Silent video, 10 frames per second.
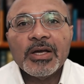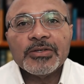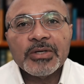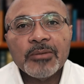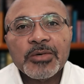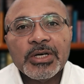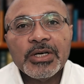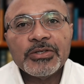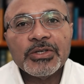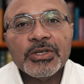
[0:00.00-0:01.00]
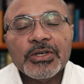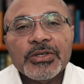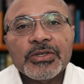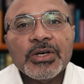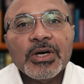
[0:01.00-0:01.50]
In some
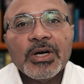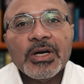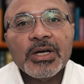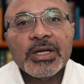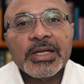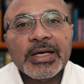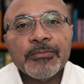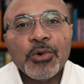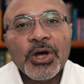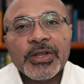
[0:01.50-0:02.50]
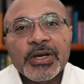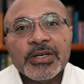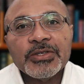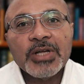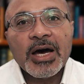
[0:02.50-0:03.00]
cases, the
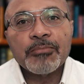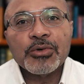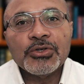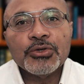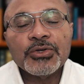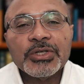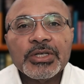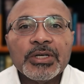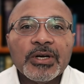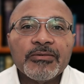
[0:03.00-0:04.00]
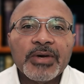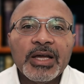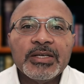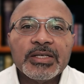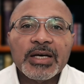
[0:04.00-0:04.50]
body is not producing enough
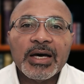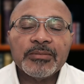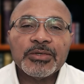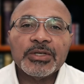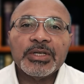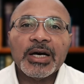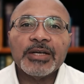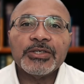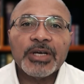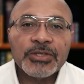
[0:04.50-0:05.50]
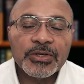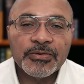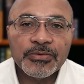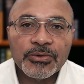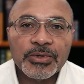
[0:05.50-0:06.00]
enzymes to digest
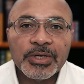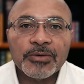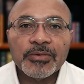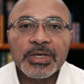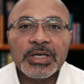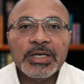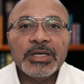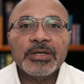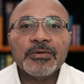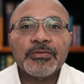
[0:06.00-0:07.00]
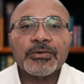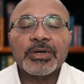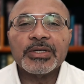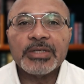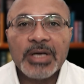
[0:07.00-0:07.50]
the food that we eat.
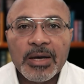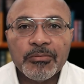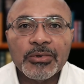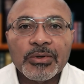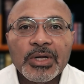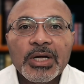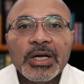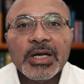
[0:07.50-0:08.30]
For example,